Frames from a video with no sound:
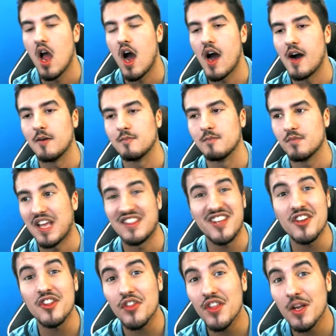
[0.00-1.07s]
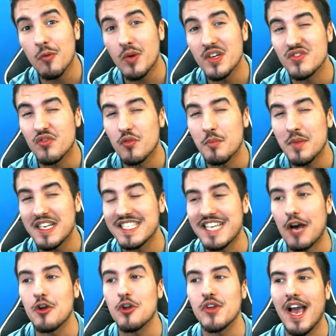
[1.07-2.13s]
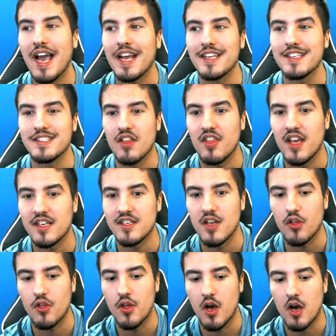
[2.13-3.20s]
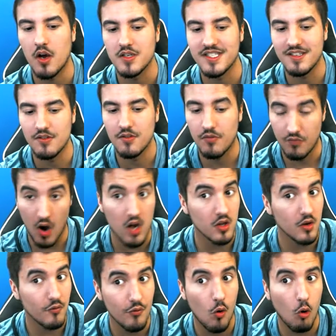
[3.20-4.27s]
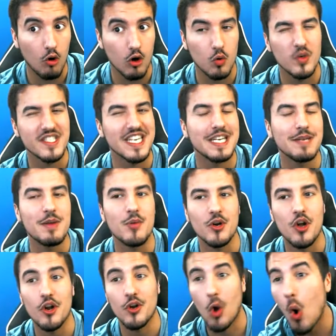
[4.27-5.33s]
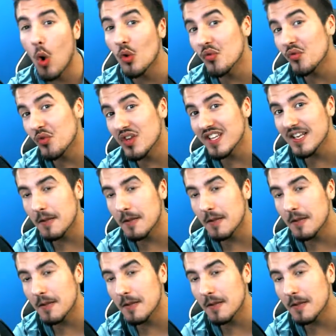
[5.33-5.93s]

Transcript: Um, and the other thing was for me to tell you guys that the Fallout 4 was going to be put on hold for a